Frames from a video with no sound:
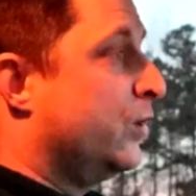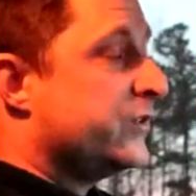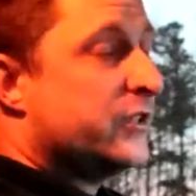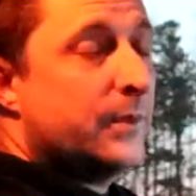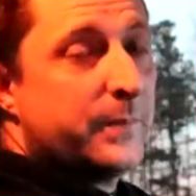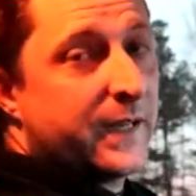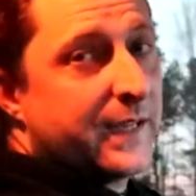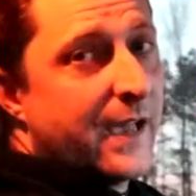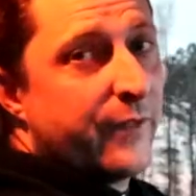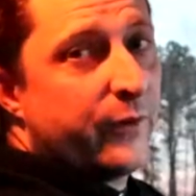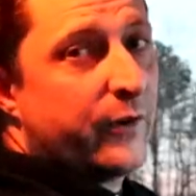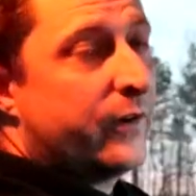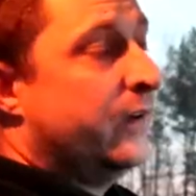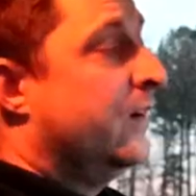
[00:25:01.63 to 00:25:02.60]
put something
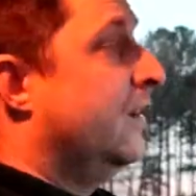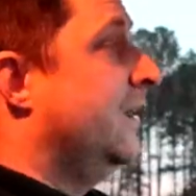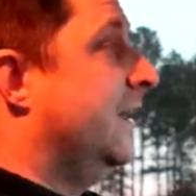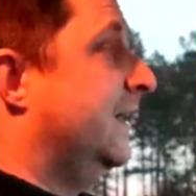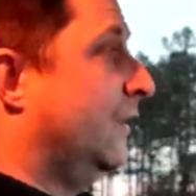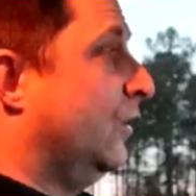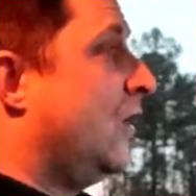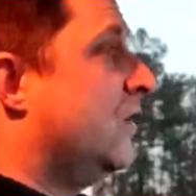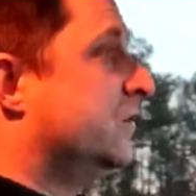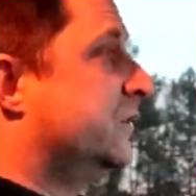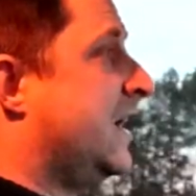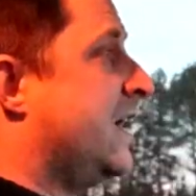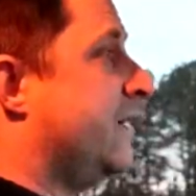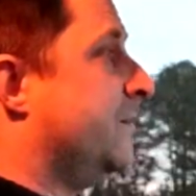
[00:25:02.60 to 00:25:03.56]
together in a long
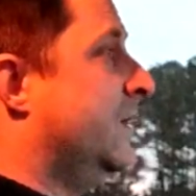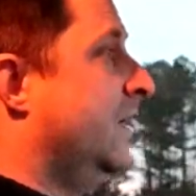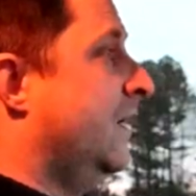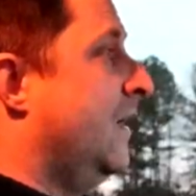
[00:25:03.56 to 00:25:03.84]
time.